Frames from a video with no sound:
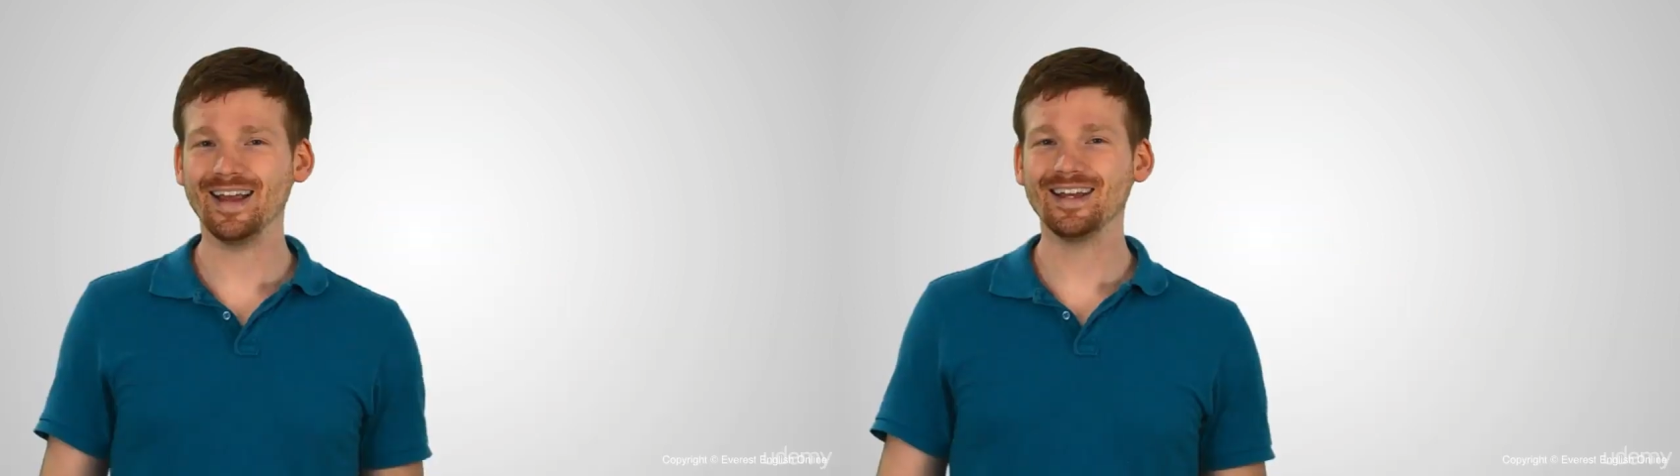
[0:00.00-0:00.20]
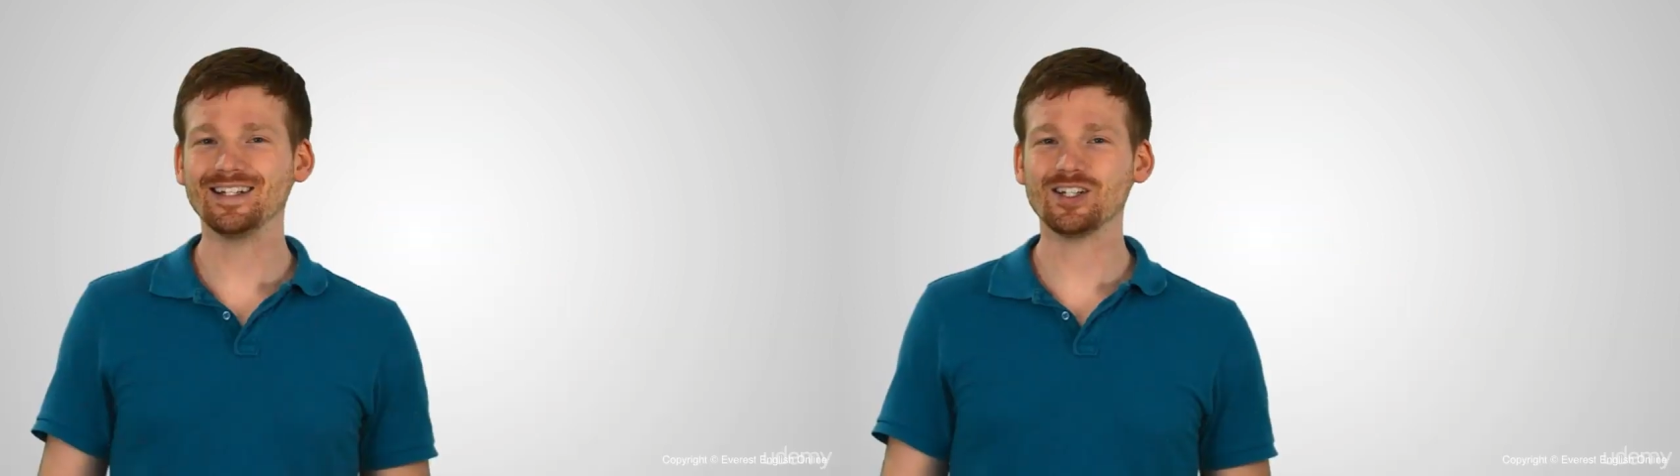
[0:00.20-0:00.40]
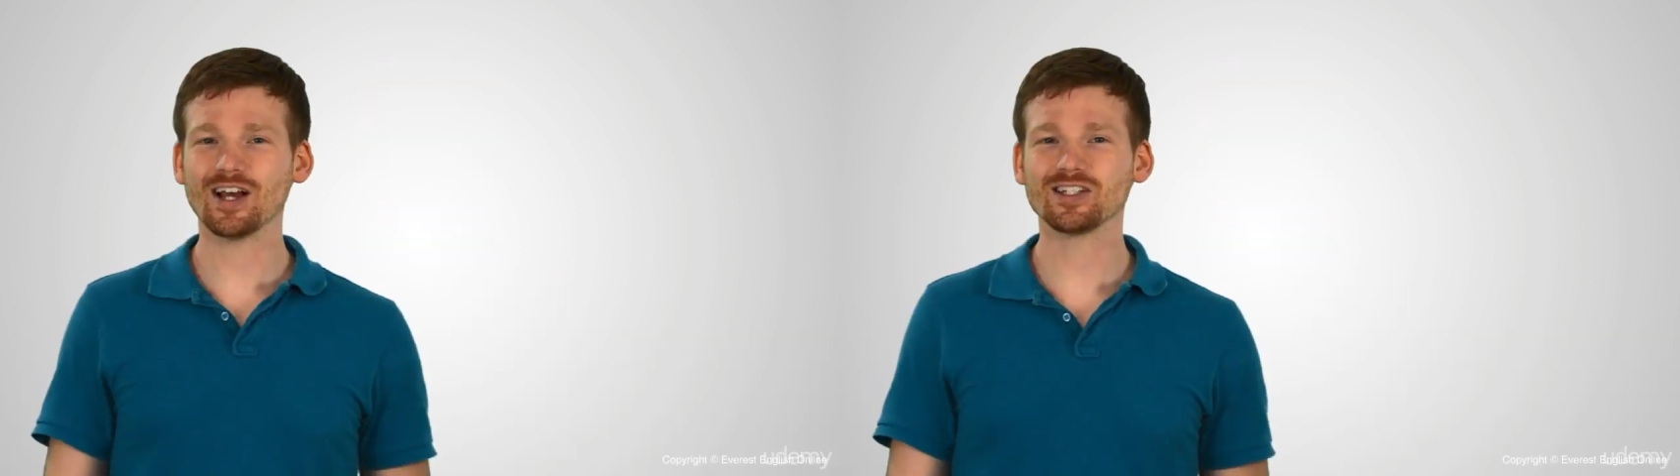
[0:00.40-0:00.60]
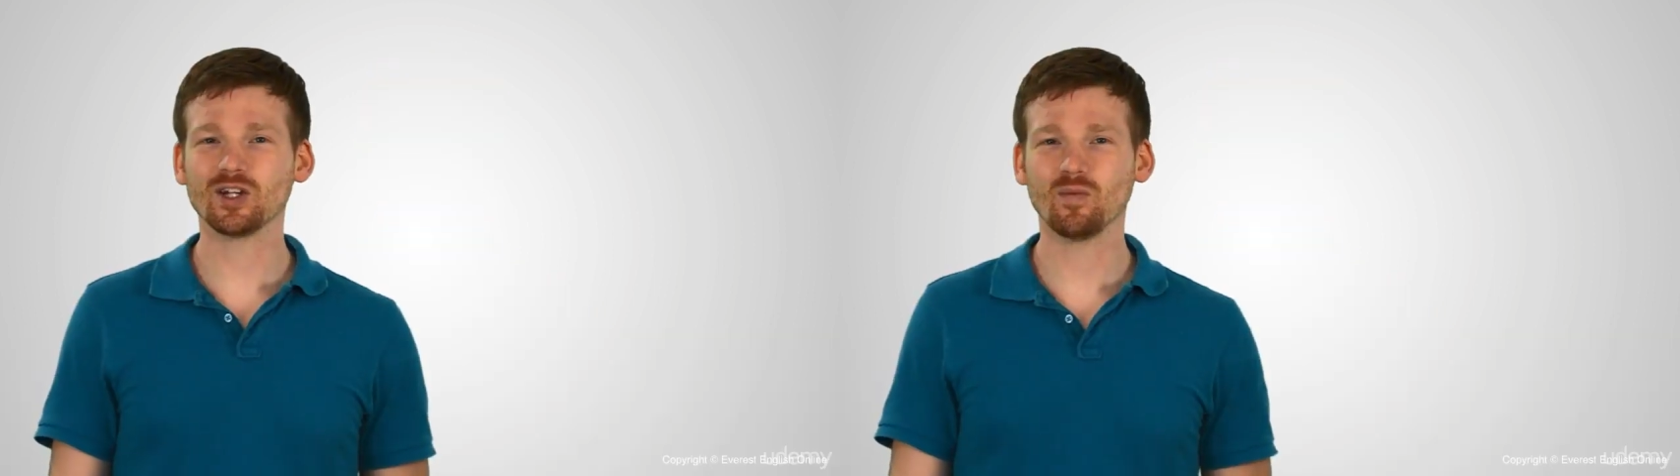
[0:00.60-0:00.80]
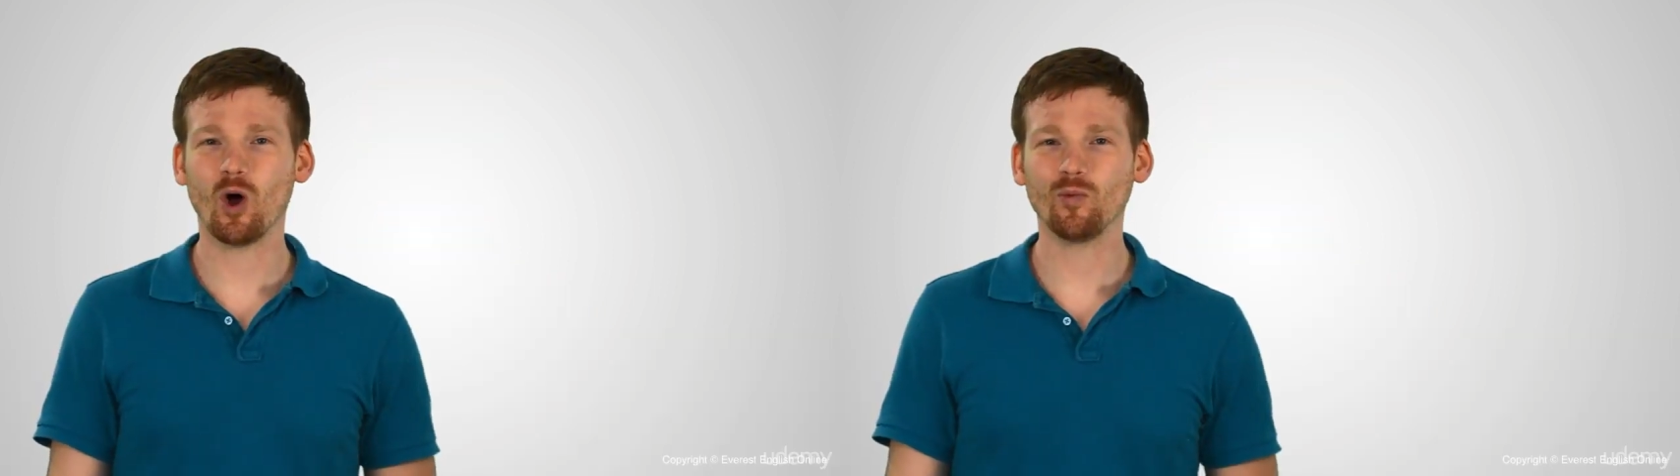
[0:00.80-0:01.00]
In just
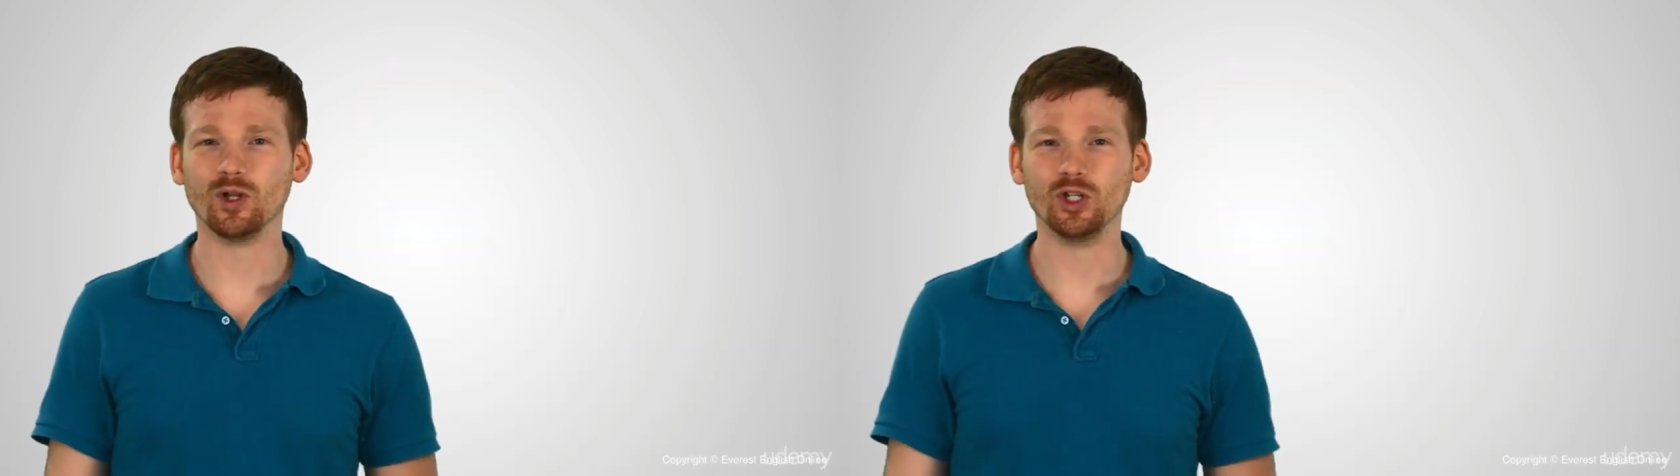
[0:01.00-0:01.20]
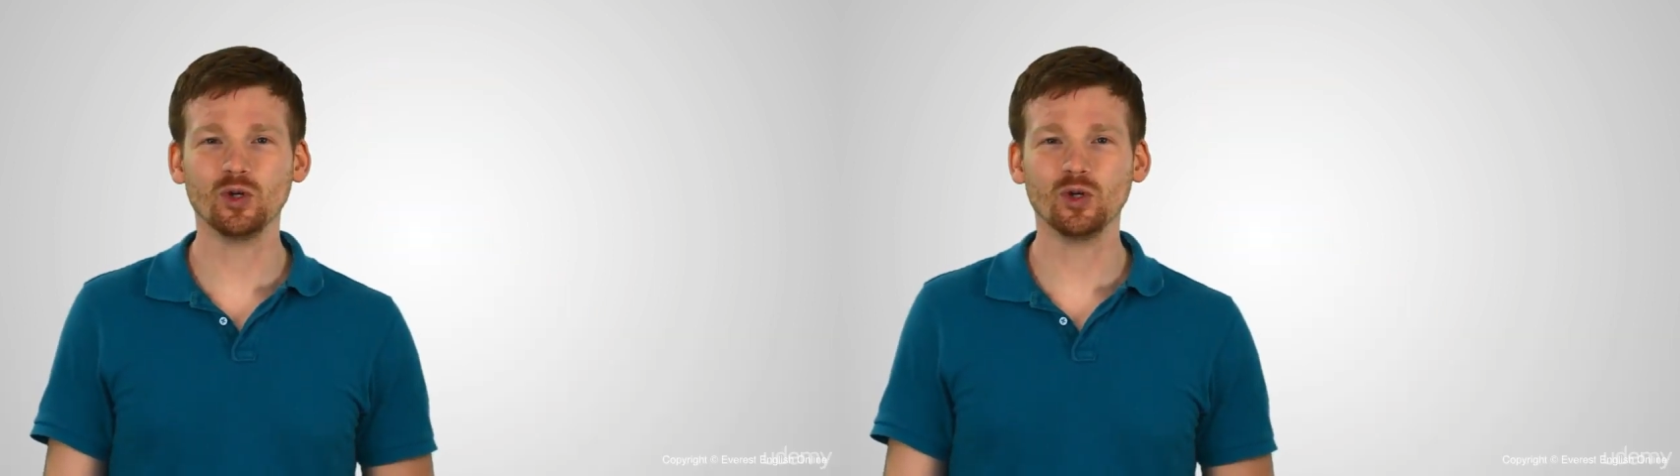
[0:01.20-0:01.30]
a moment,